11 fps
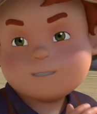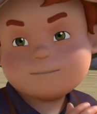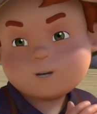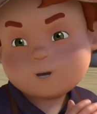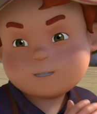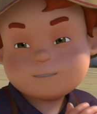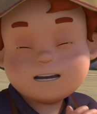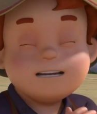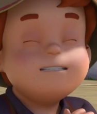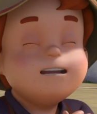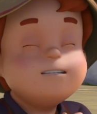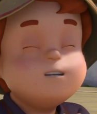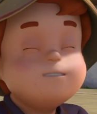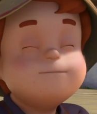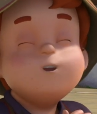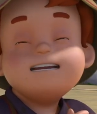but have you
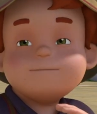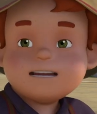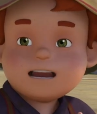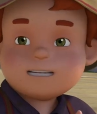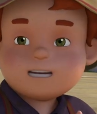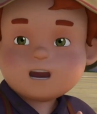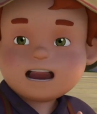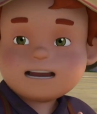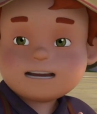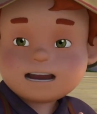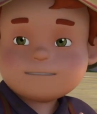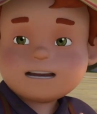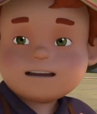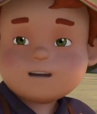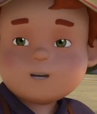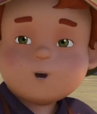noticed how no one has wanted to
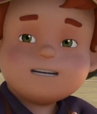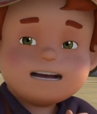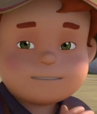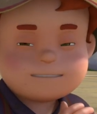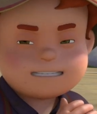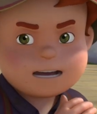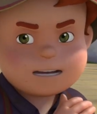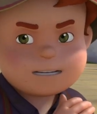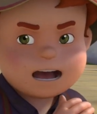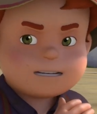live in that chalet ever